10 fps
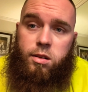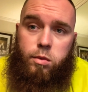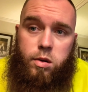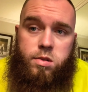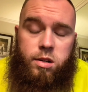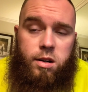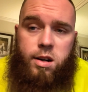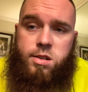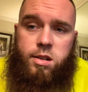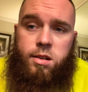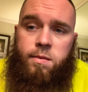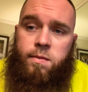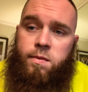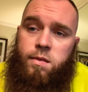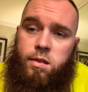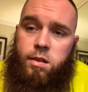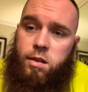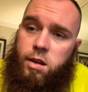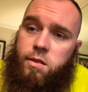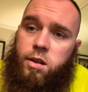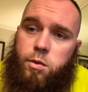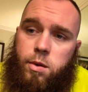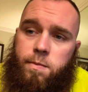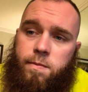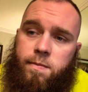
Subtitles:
The roads are crazy. Have a good one.